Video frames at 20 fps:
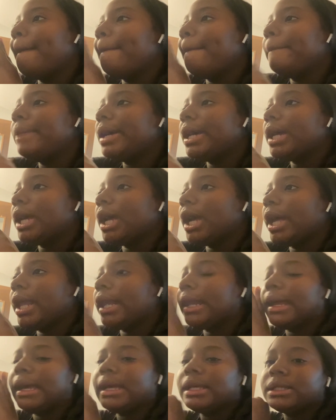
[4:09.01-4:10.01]
back
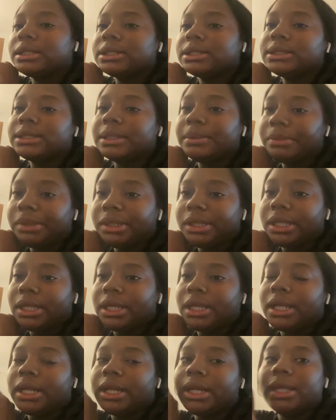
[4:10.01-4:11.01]
like
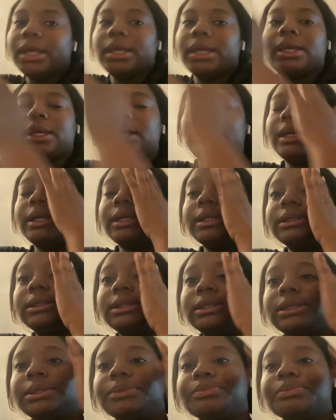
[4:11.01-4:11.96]
something. And